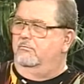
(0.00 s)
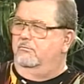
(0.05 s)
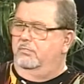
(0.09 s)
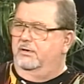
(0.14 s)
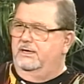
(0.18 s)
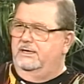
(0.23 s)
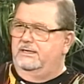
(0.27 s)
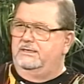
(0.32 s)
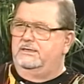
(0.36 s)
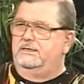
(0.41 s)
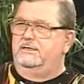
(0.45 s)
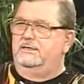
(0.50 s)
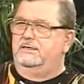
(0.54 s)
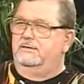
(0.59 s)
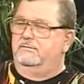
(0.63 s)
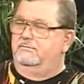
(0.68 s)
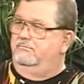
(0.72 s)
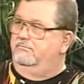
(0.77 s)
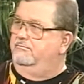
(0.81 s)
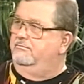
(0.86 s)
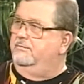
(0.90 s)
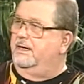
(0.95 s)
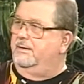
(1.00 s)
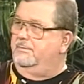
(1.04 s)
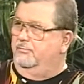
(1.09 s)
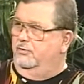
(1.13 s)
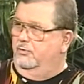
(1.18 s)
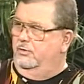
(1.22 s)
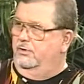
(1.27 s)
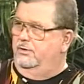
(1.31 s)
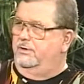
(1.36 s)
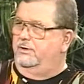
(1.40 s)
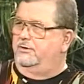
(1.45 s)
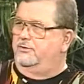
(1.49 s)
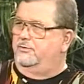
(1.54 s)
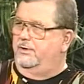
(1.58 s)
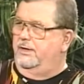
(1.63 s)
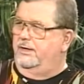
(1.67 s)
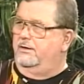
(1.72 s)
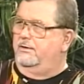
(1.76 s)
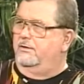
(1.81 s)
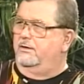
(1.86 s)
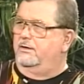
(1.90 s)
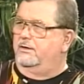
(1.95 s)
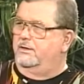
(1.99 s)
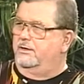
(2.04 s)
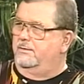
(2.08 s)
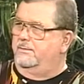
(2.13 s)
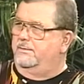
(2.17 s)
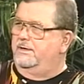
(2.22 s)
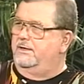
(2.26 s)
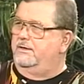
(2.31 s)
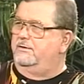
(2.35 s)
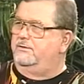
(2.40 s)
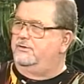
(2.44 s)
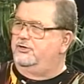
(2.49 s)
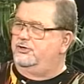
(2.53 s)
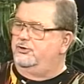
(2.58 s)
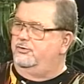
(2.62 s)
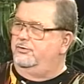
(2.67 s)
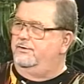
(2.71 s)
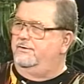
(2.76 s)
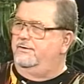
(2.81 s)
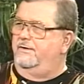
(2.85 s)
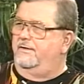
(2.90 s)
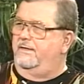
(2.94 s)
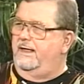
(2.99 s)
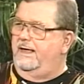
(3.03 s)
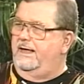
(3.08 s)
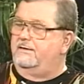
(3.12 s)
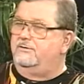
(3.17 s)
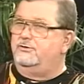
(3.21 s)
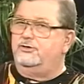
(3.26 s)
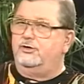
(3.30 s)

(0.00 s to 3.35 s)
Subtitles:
but they pulled the trigger a little bit sooner than that.